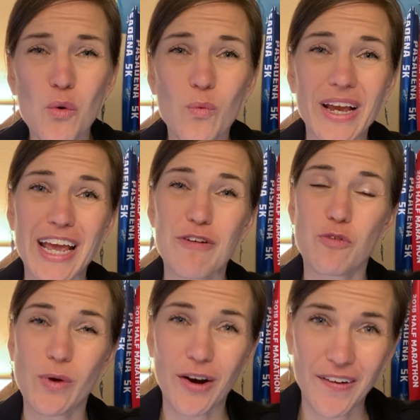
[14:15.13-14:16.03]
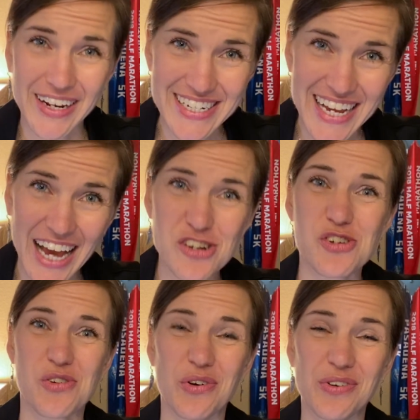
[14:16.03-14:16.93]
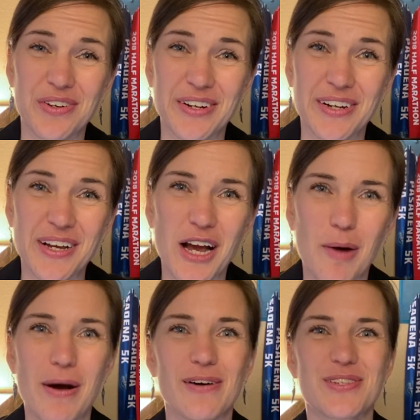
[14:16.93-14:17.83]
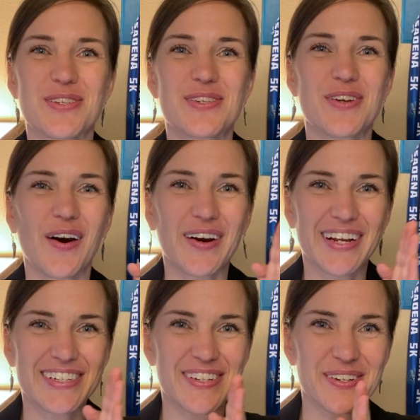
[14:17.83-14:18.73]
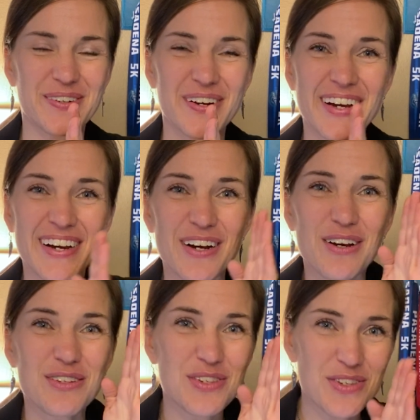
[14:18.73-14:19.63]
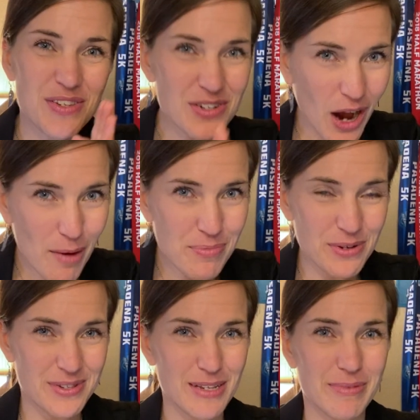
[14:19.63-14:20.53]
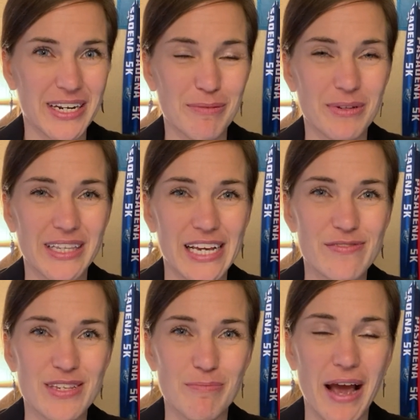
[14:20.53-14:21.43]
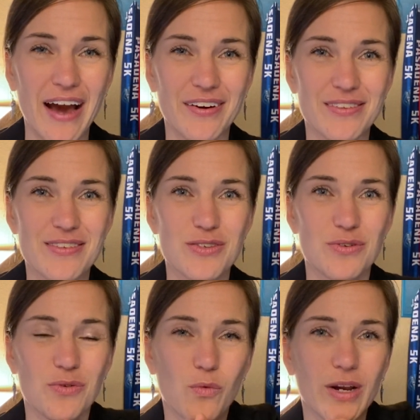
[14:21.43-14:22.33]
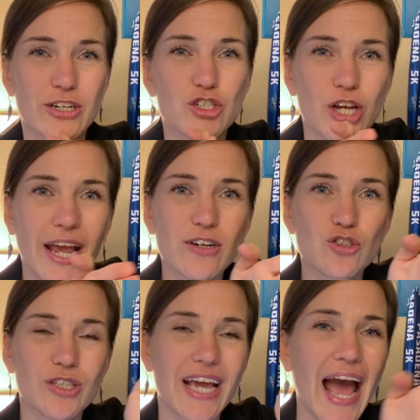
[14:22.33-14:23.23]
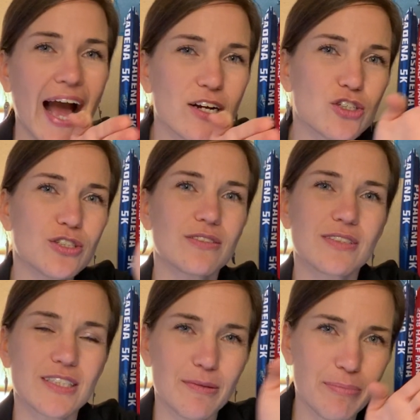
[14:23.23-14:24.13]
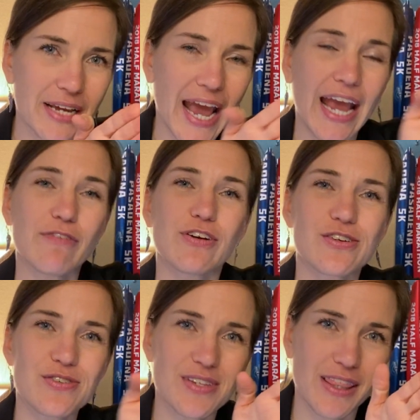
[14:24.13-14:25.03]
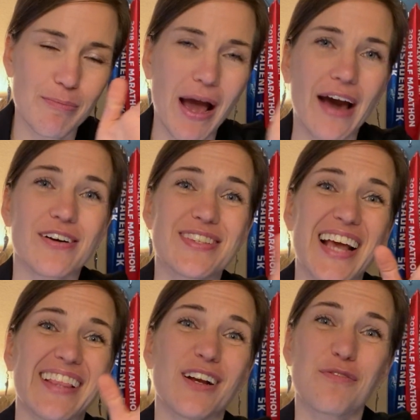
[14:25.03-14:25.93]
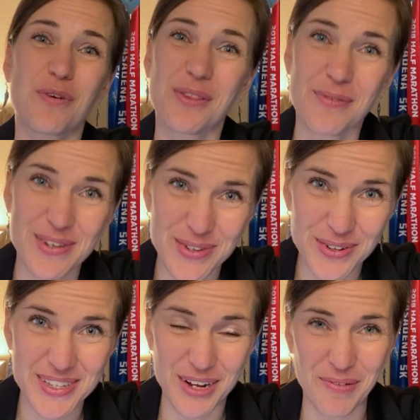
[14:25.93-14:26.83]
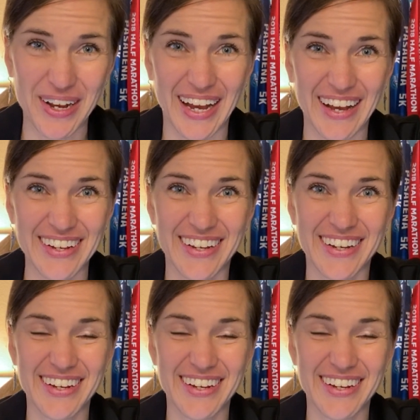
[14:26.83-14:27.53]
If we are intentional about starting to stop those limiting beliefs and patterns, we change the actions, the behaviors, and the patterns, and therefore the results that we get.